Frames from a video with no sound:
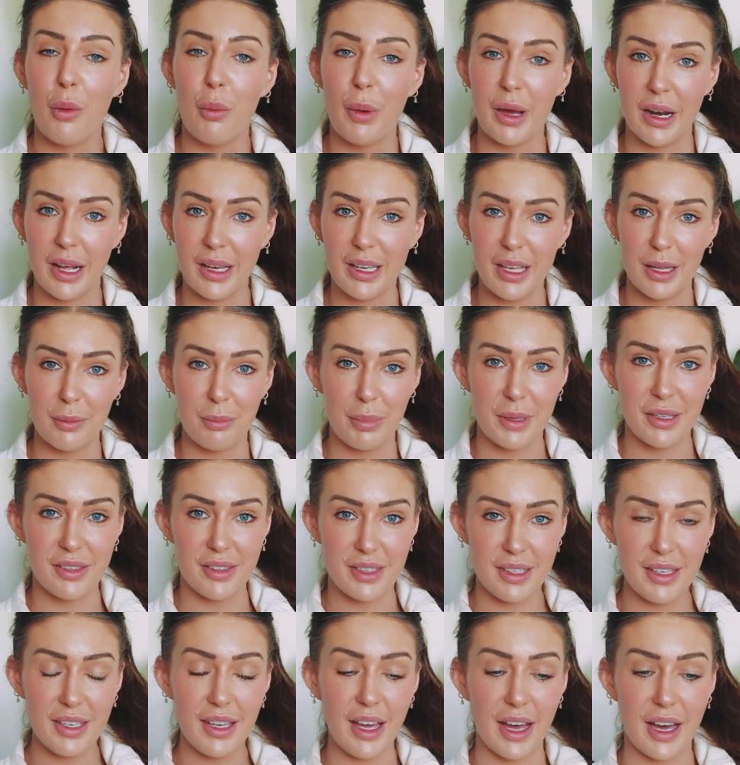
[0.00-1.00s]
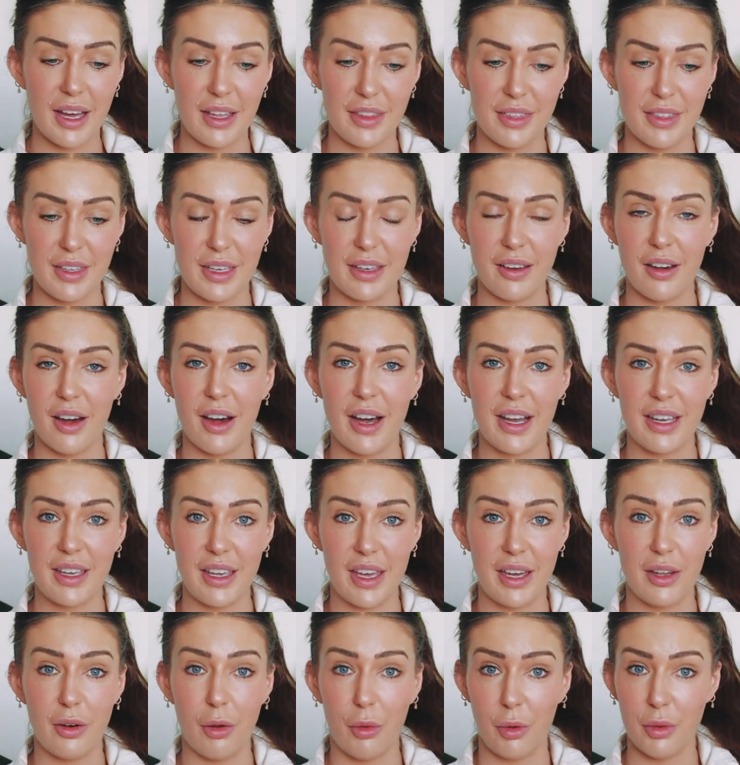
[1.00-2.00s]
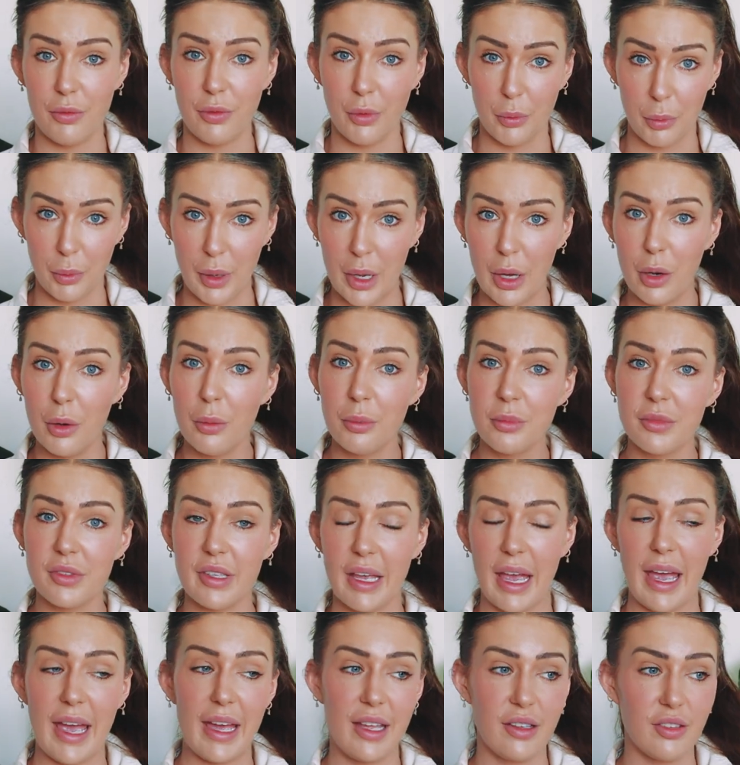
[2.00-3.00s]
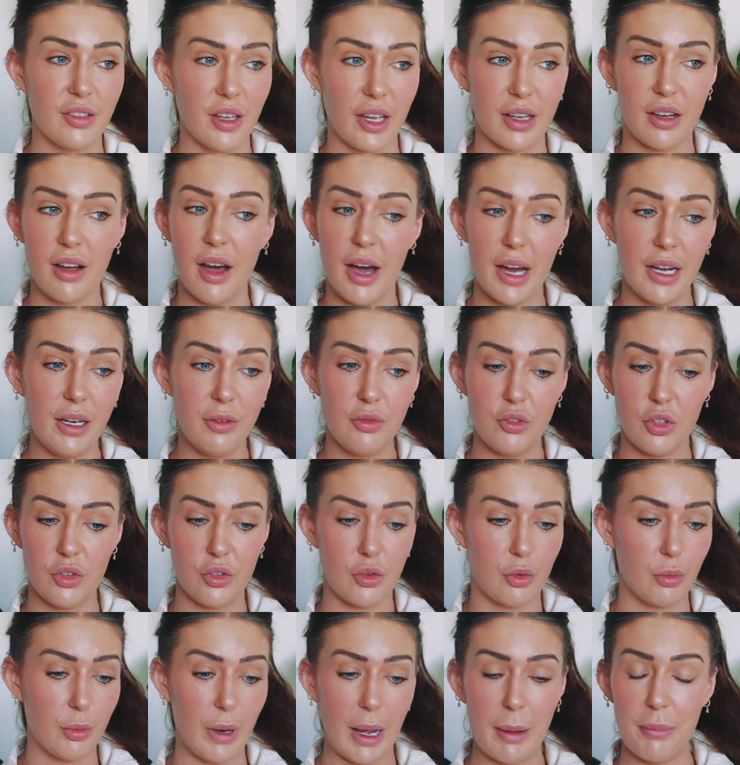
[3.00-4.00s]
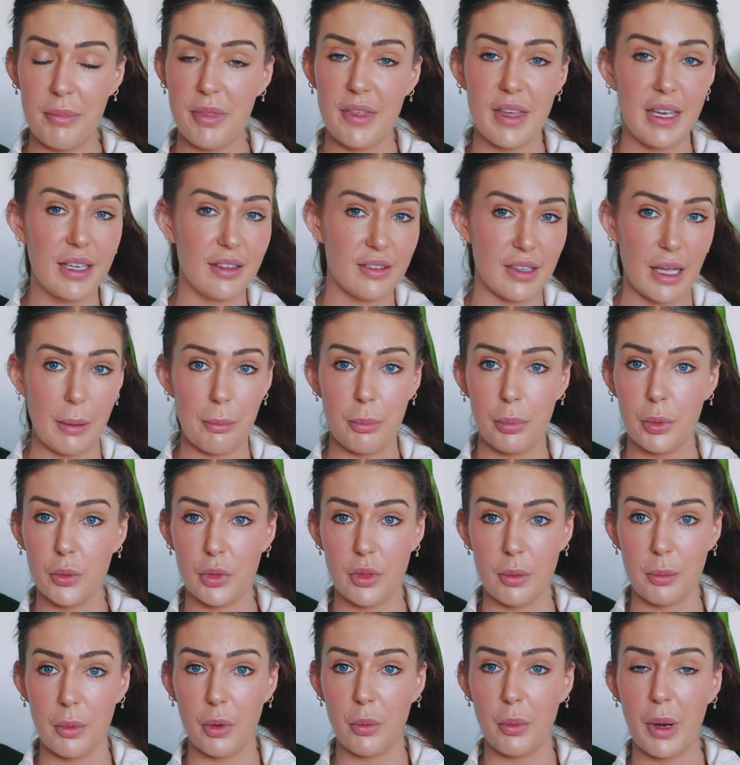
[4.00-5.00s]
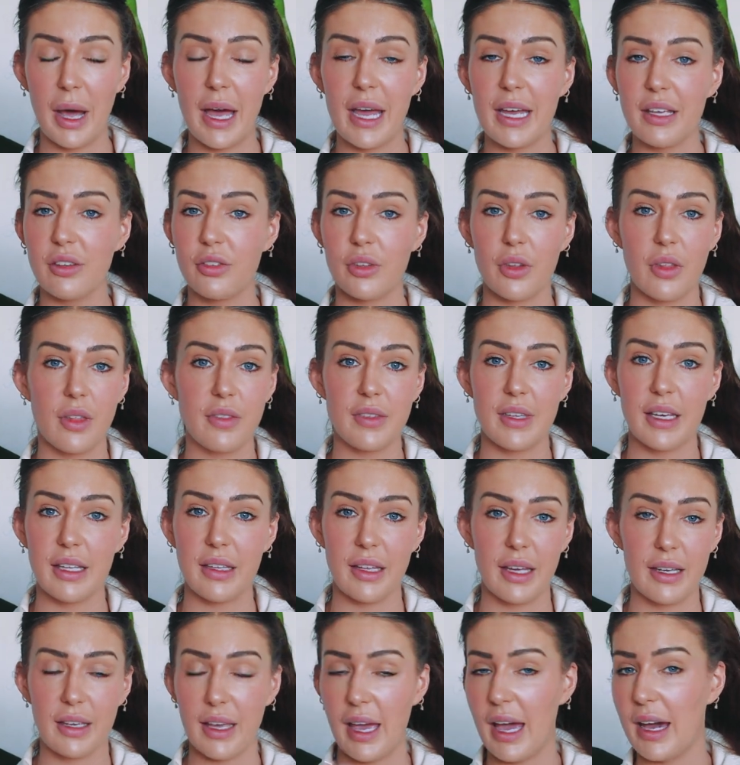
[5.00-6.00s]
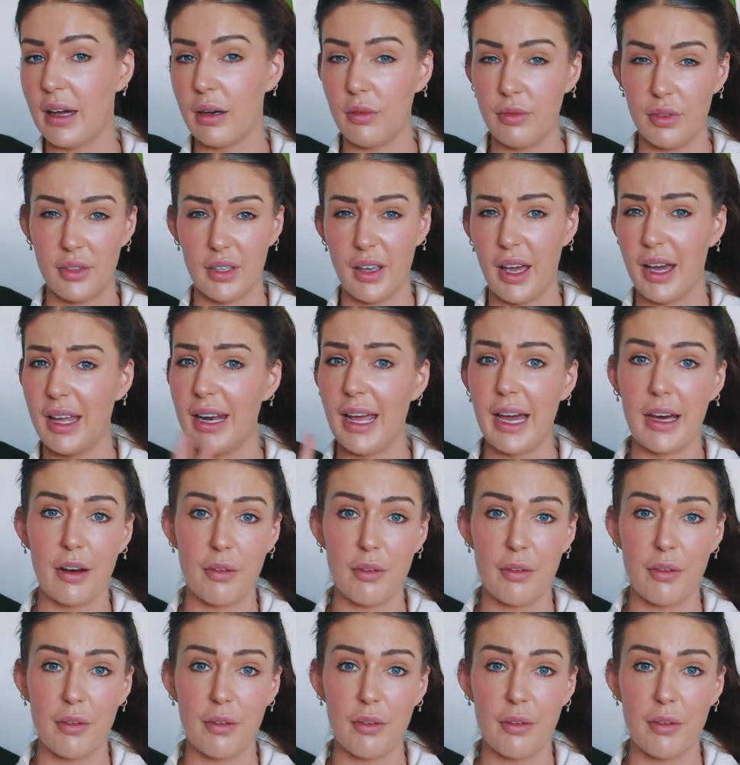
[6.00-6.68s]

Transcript: when I get busy, I think I get overwhelmed and I kind of just grab things and put them away so that they're like out of sight,